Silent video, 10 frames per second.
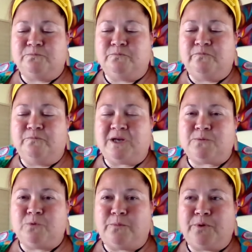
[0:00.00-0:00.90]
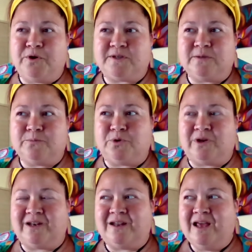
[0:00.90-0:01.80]
much more personable,
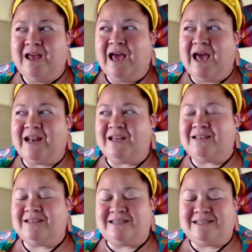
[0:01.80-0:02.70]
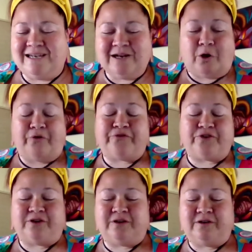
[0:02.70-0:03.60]
and I did
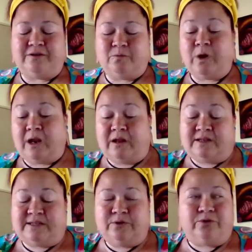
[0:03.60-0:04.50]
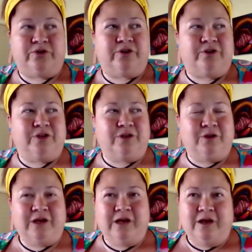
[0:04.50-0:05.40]
often, well, I still do,
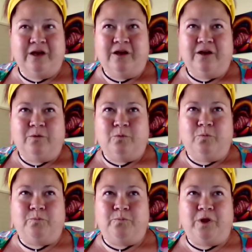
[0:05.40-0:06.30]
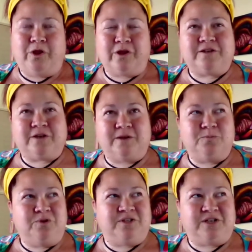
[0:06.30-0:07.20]
a lot of times
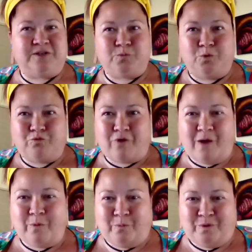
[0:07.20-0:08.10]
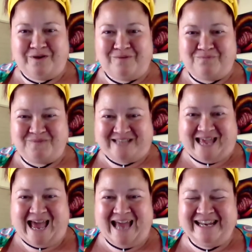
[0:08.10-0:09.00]
musicians will write when we're
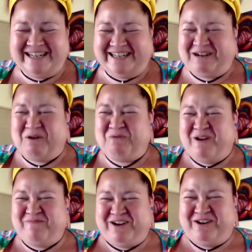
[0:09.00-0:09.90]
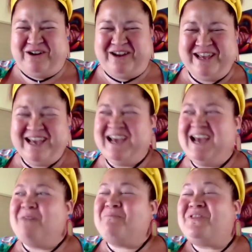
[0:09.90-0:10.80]
sad or when we're not,
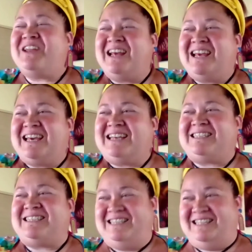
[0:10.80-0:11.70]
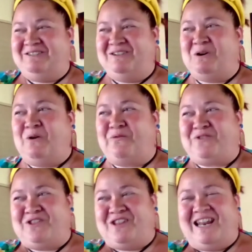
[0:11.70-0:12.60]
but then I guess that
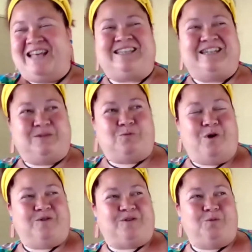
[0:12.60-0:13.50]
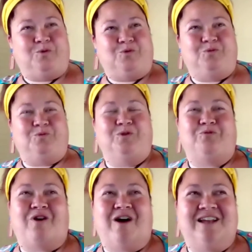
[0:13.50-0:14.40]
often the lesson as well, so we'll
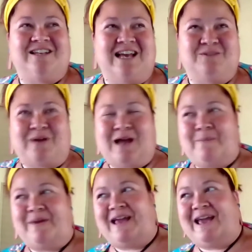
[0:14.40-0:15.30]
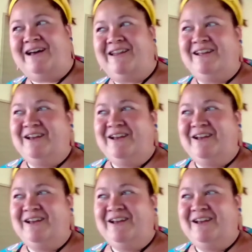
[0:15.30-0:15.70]
write as we're coming out